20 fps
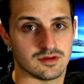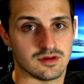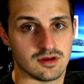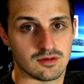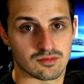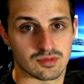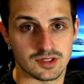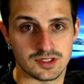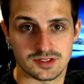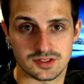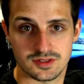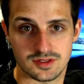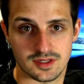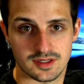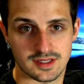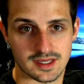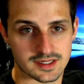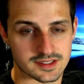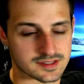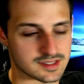Please tune in
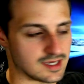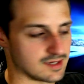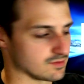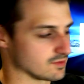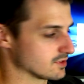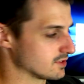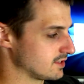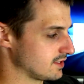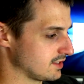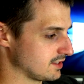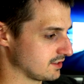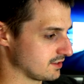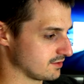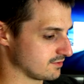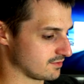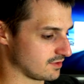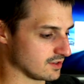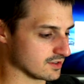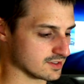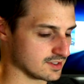next time. We're going to have
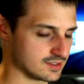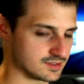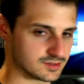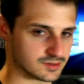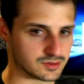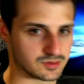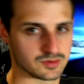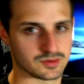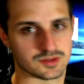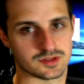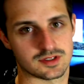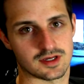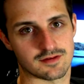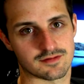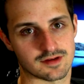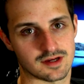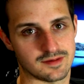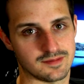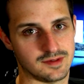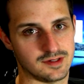all kinds of cool stuff
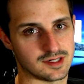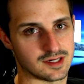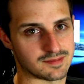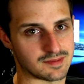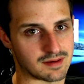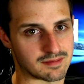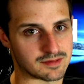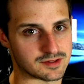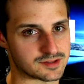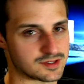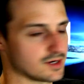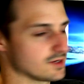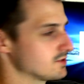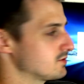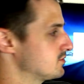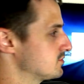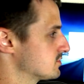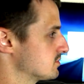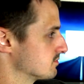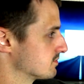coming up. I'm going to start
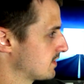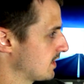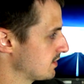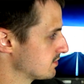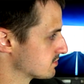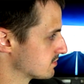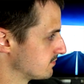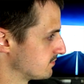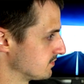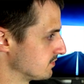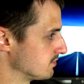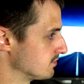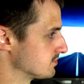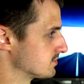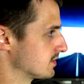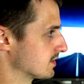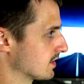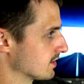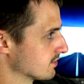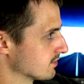doing some case reviews.
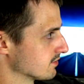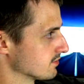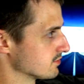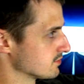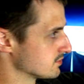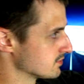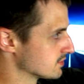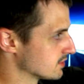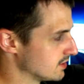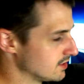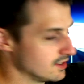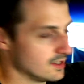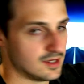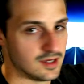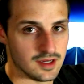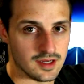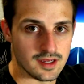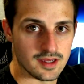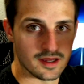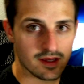I got the old
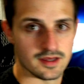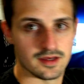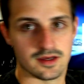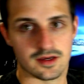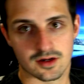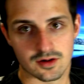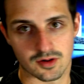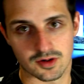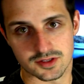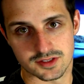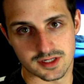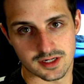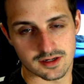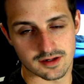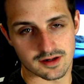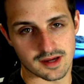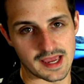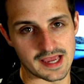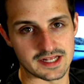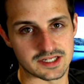
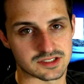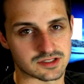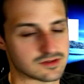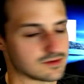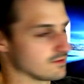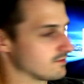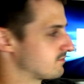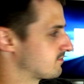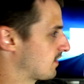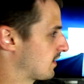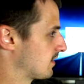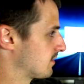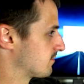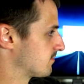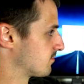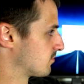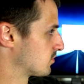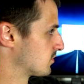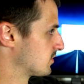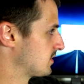Corsair
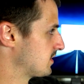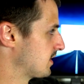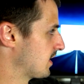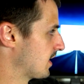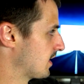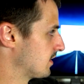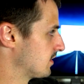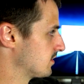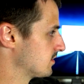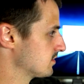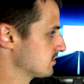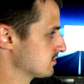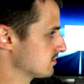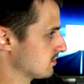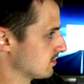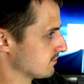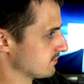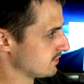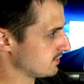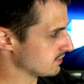H540 Air
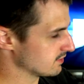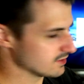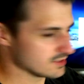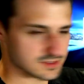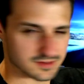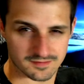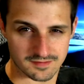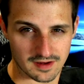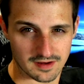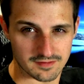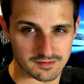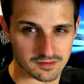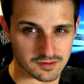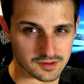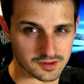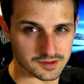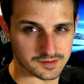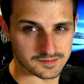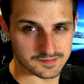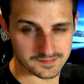over here. I think it's a 540.